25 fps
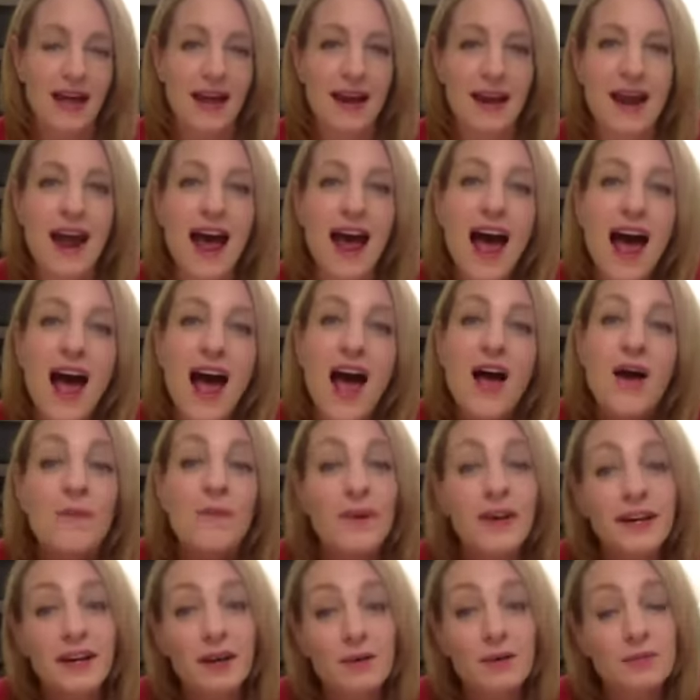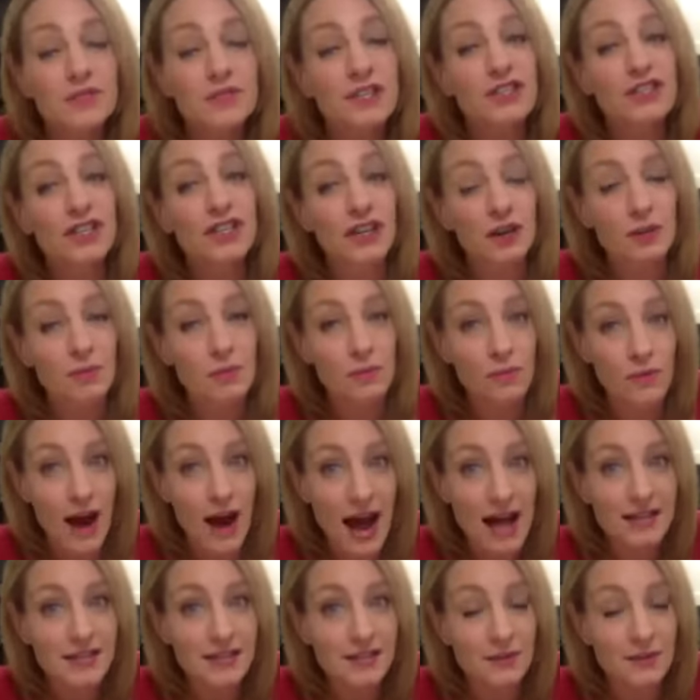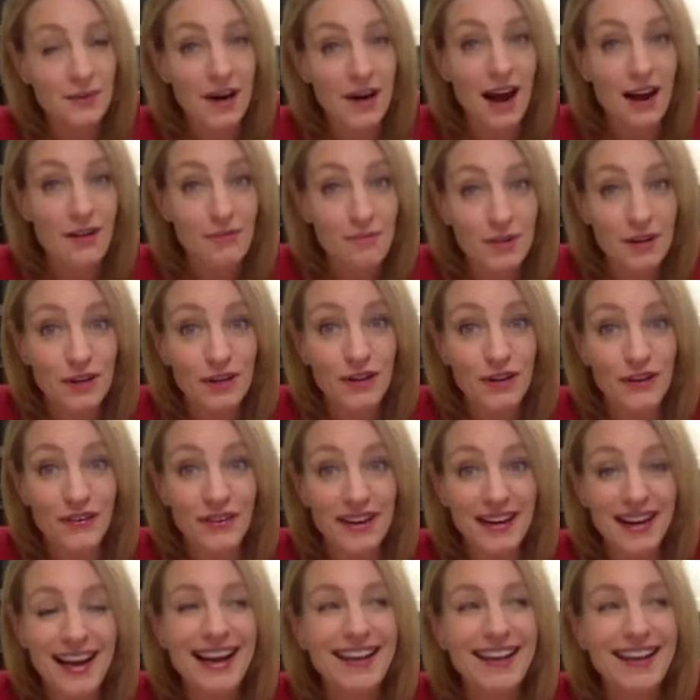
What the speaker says: And when it comes to chicken breast, what I've been doing,